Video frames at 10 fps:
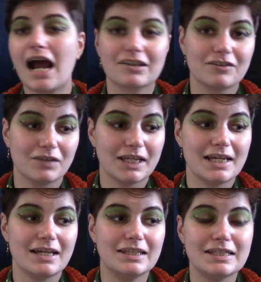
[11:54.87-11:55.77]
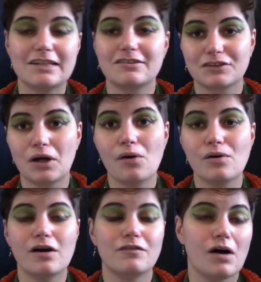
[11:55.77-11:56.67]
actively lets
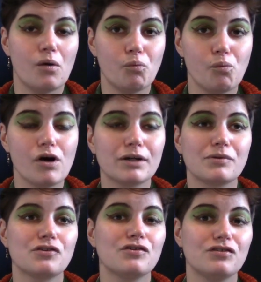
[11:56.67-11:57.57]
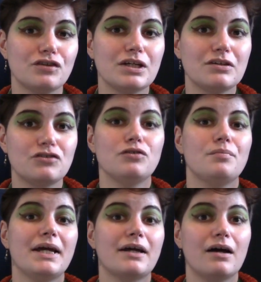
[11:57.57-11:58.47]
go of her one opportunity to
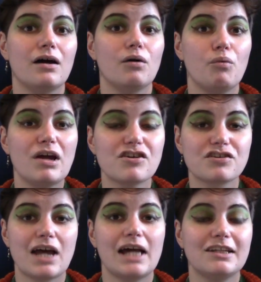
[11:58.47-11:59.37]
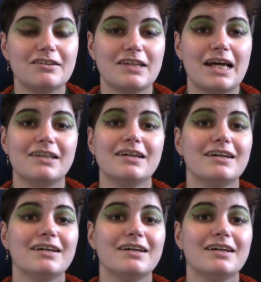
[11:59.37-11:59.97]
make her wish and instead